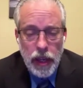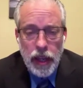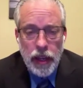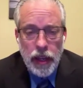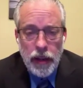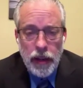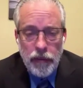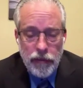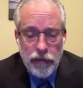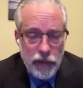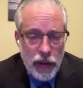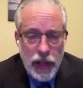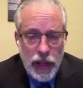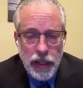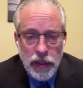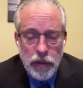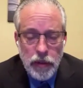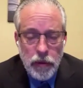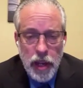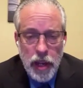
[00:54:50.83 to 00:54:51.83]
and
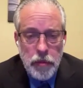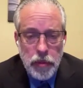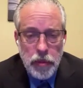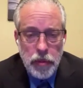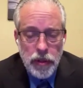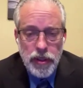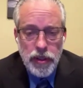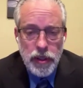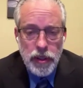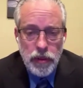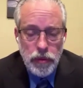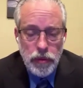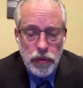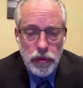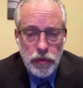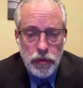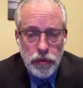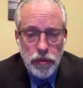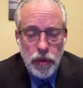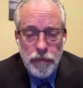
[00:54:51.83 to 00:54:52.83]
finding the right person
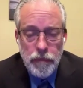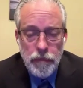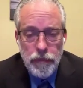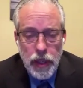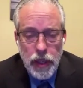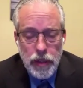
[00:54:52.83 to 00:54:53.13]
who